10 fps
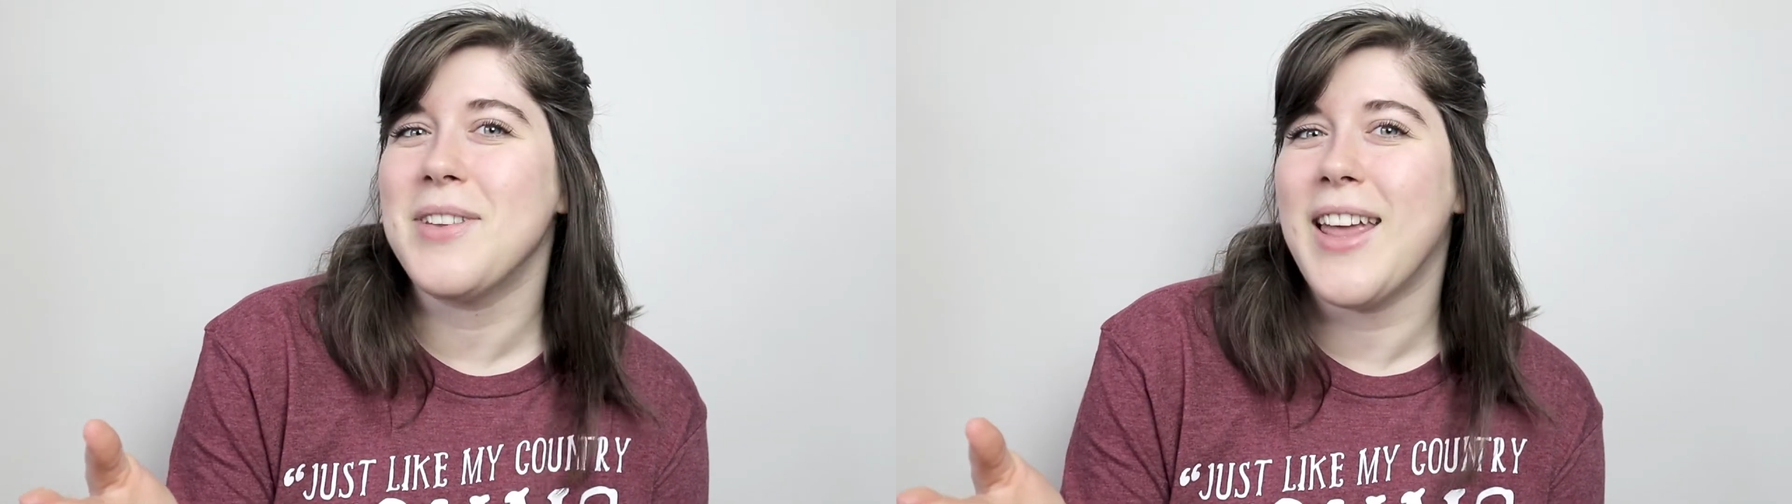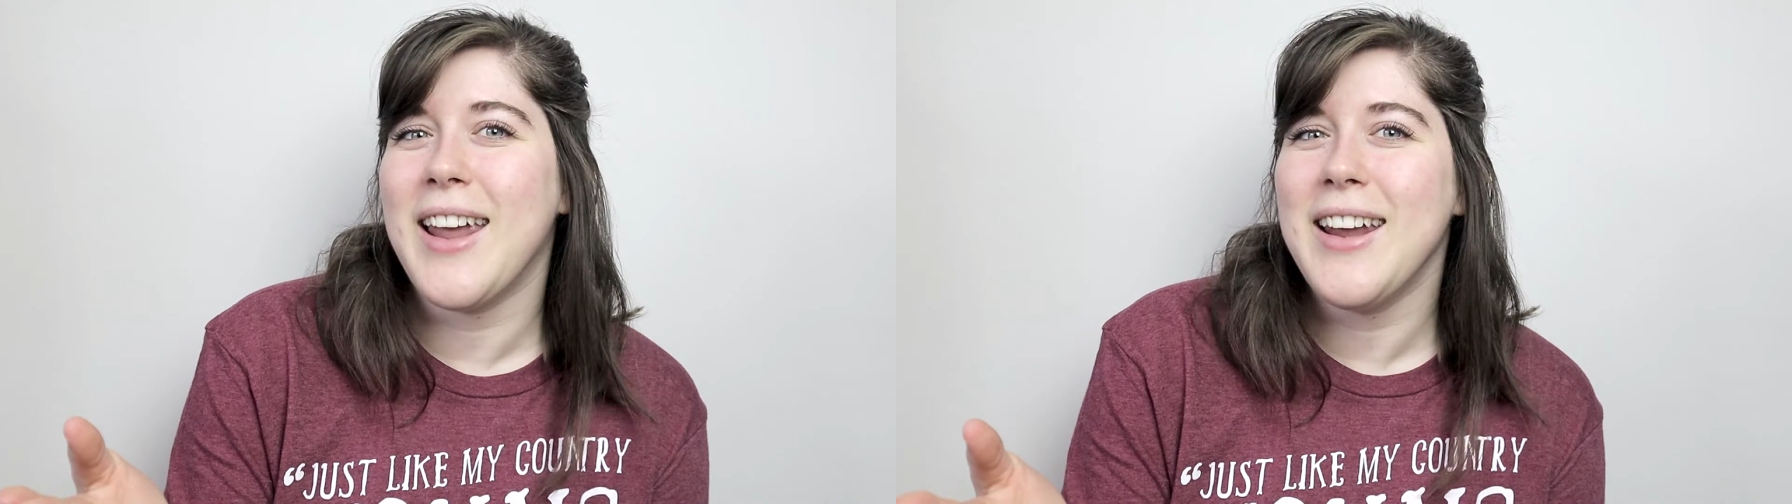
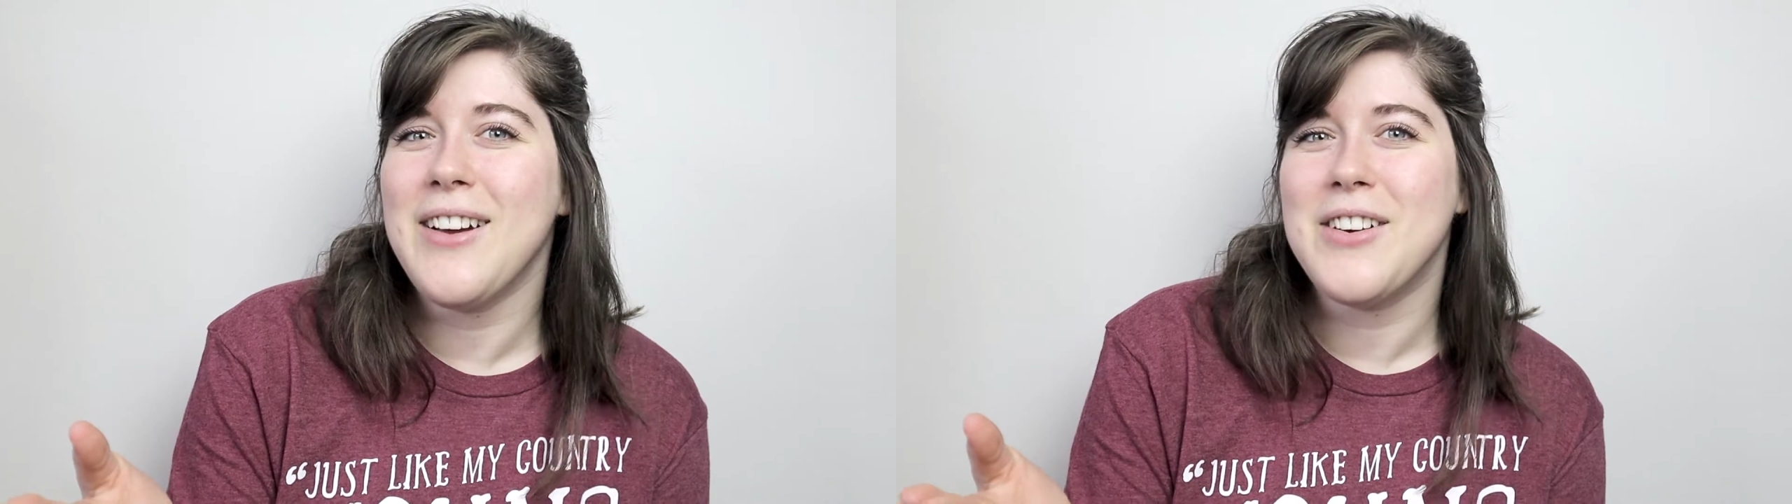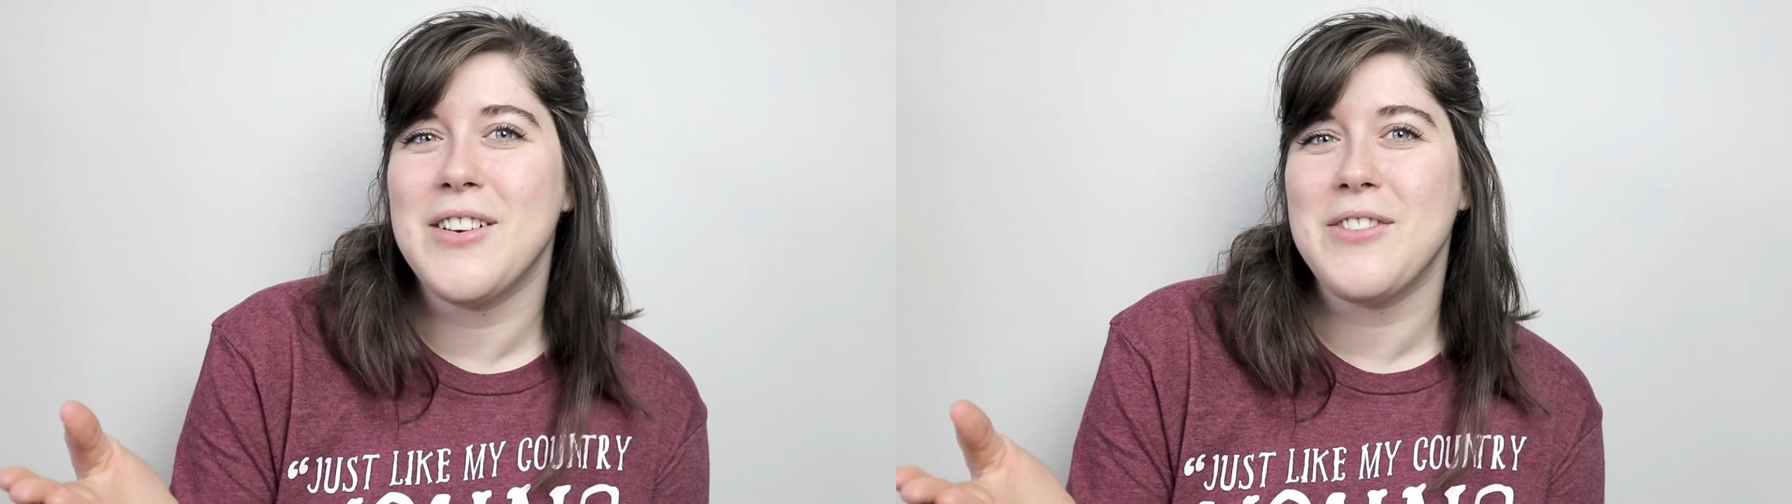play
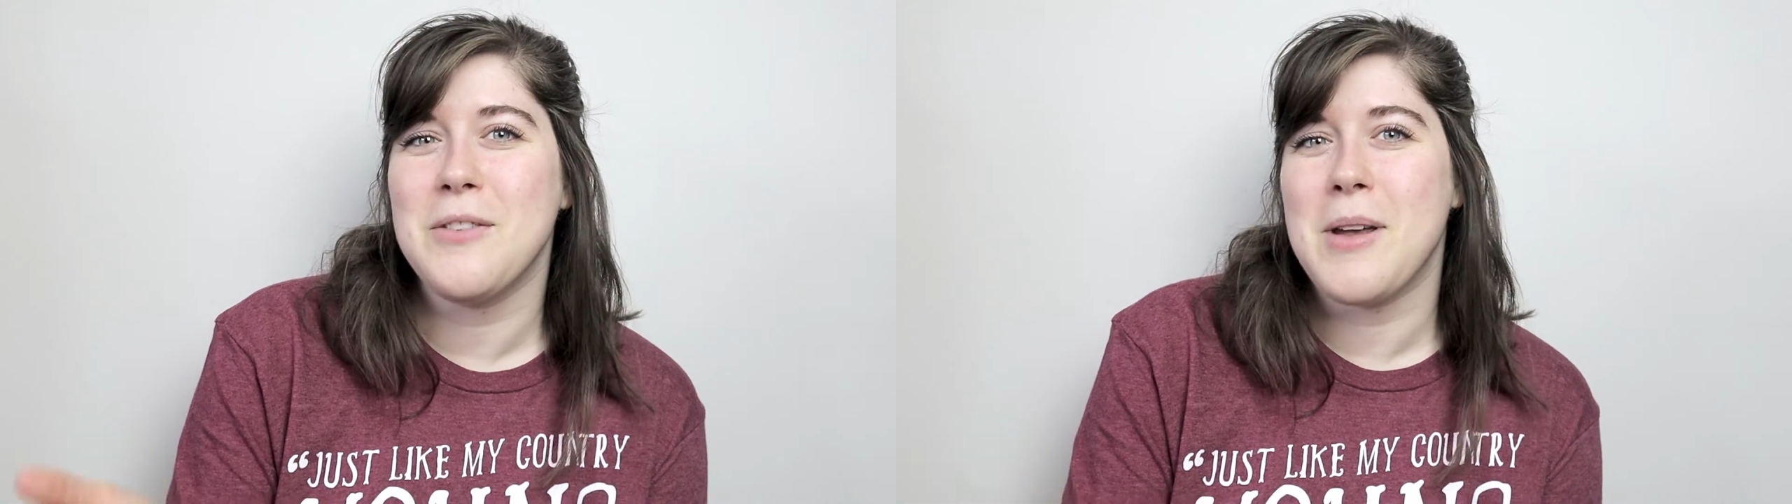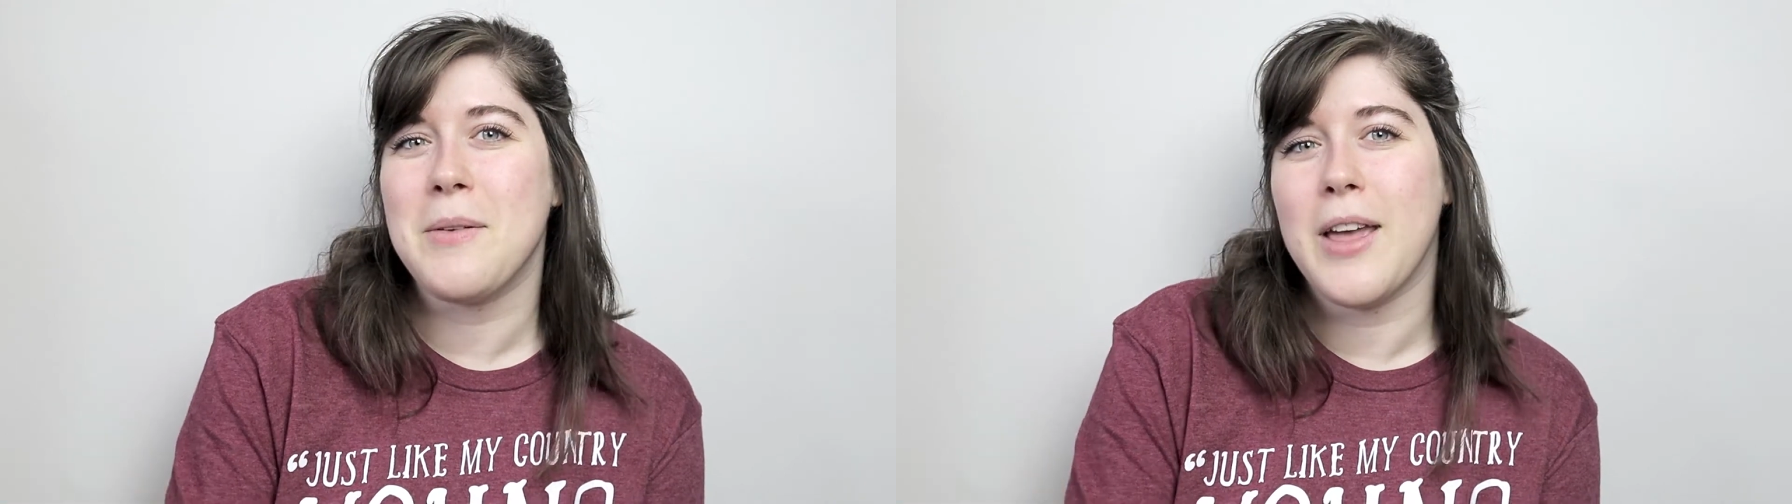or if
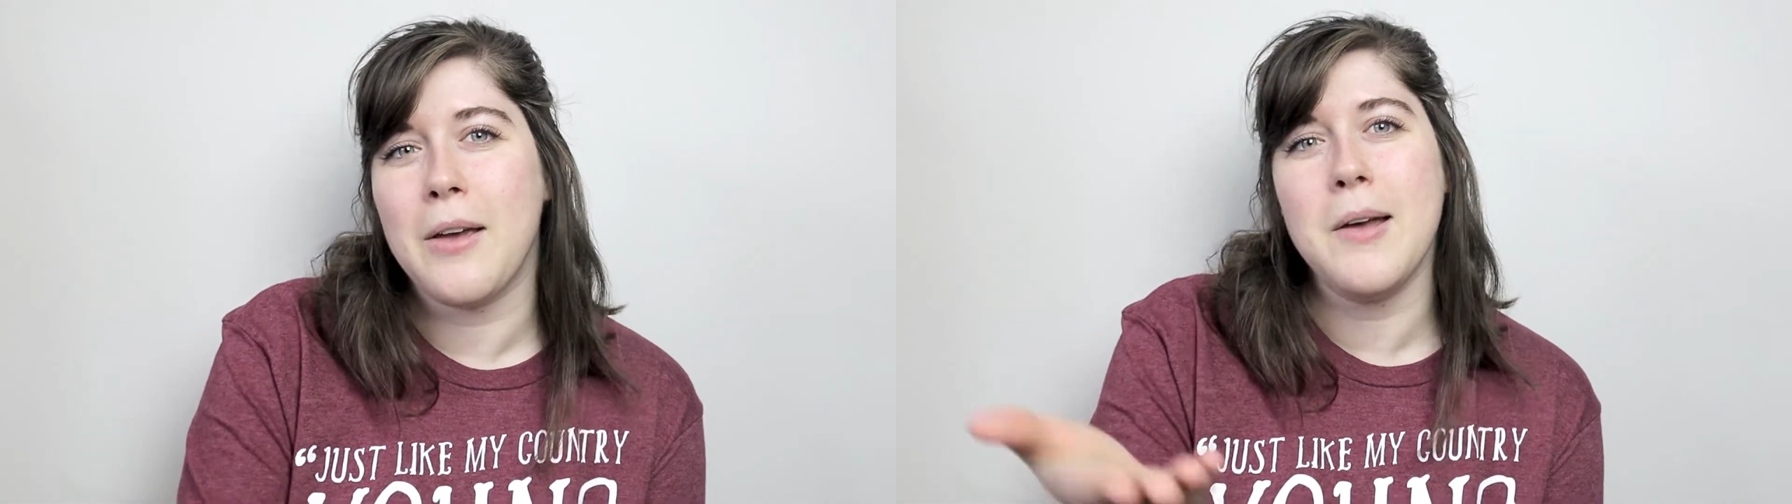you're maybe like,